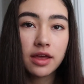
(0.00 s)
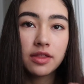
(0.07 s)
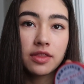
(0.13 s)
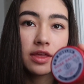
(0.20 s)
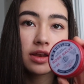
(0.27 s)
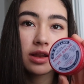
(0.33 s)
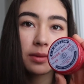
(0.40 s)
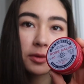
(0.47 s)

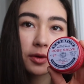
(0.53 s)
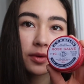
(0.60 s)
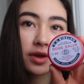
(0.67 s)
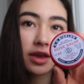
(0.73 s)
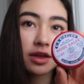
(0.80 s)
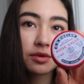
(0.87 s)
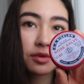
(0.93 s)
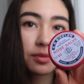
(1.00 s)
And then I'm
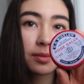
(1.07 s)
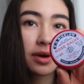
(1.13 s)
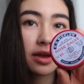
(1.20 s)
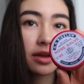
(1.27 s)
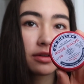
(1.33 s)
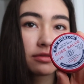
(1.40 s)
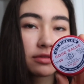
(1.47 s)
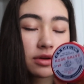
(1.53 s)
going in with
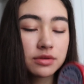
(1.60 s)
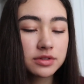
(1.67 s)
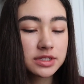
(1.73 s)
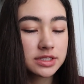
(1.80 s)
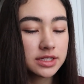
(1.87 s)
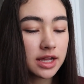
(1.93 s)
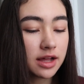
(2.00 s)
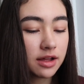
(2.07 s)
my
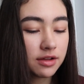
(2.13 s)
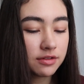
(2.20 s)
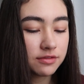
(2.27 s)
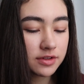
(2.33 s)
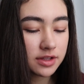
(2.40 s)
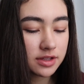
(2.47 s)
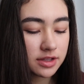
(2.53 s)
rose salve.